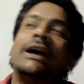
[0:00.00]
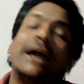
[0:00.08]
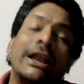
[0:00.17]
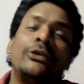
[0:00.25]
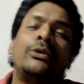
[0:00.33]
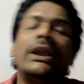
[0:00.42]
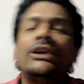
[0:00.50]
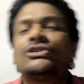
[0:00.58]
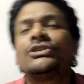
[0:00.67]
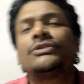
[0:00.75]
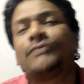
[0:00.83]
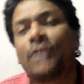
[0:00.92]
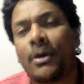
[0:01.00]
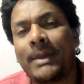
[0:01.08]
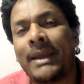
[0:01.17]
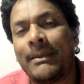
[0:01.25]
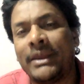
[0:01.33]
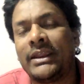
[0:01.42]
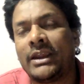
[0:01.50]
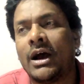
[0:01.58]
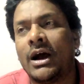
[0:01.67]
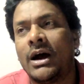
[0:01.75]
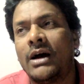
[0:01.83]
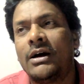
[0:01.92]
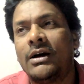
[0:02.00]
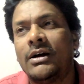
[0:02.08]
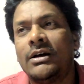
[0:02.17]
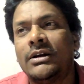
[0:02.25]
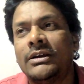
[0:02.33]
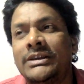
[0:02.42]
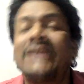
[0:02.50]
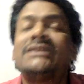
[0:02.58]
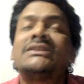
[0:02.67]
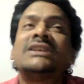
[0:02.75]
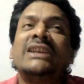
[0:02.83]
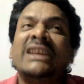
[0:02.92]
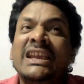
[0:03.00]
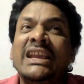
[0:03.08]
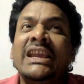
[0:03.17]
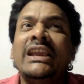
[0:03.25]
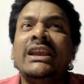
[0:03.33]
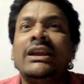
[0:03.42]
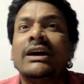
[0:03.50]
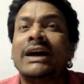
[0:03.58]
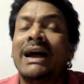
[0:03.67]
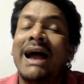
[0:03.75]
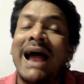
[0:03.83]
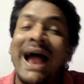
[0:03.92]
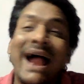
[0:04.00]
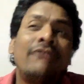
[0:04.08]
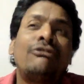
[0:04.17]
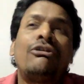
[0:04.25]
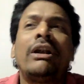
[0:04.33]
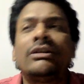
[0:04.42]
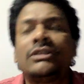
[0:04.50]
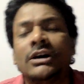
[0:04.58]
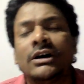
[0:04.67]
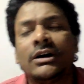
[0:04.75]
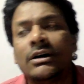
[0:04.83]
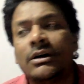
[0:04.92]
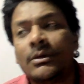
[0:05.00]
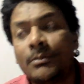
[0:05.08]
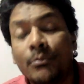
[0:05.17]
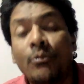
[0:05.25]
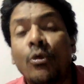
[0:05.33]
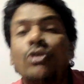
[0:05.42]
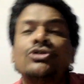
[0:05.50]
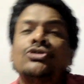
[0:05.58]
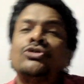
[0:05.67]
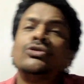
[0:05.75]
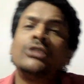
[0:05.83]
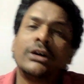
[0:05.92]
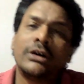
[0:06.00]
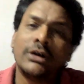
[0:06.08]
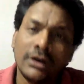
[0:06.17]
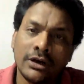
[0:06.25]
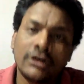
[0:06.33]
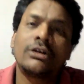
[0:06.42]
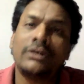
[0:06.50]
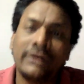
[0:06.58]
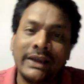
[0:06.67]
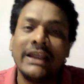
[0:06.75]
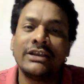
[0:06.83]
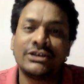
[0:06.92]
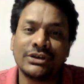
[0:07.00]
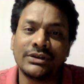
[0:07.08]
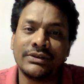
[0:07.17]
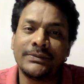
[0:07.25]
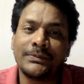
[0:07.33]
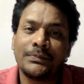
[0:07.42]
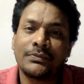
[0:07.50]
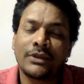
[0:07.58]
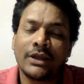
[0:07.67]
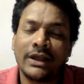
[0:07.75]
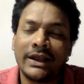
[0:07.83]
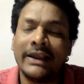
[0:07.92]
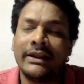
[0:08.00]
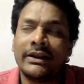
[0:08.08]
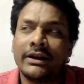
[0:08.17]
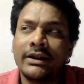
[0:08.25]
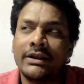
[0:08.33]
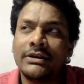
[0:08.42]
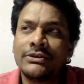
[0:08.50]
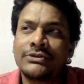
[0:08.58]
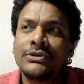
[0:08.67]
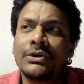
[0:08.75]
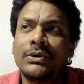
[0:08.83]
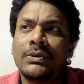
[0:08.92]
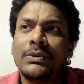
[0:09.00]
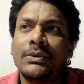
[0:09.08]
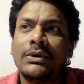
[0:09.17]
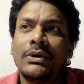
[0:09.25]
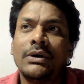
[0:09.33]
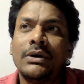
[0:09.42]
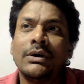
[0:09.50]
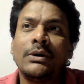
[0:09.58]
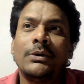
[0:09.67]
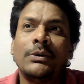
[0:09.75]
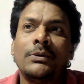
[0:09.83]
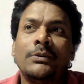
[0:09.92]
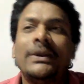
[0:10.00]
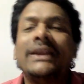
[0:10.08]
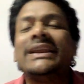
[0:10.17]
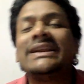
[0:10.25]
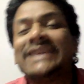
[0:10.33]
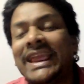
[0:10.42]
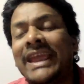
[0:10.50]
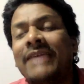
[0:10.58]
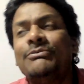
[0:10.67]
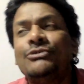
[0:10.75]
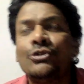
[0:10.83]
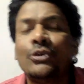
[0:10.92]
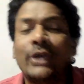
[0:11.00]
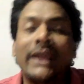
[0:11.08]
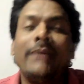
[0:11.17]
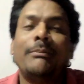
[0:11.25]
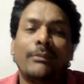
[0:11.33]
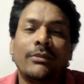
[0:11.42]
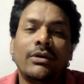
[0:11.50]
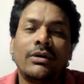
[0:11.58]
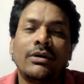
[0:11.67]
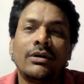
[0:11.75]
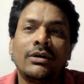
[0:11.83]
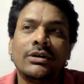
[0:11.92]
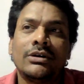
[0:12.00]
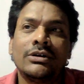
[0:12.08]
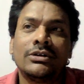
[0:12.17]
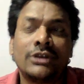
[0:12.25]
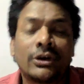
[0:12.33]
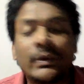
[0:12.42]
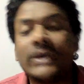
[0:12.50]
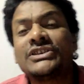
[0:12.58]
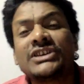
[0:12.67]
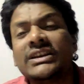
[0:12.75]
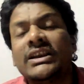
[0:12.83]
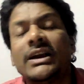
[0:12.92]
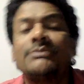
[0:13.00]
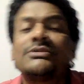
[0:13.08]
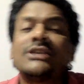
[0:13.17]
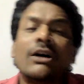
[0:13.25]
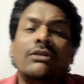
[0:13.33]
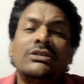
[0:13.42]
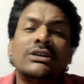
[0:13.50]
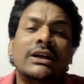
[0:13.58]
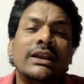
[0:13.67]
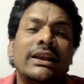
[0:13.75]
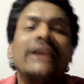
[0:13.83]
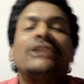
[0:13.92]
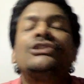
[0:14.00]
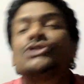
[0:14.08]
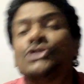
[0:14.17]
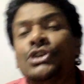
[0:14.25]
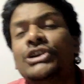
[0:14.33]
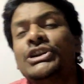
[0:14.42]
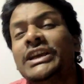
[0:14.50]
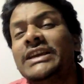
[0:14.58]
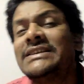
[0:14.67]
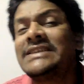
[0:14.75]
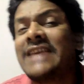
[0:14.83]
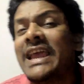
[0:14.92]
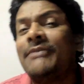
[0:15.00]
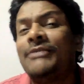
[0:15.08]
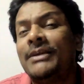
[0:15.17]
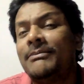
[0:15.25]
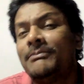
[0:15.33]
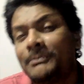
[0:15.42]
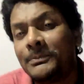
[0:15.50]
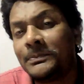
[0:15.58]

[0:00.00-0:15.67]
education from America, yet he hatred the most to the nation, right? So when it came to him, the question comes out like, should he save him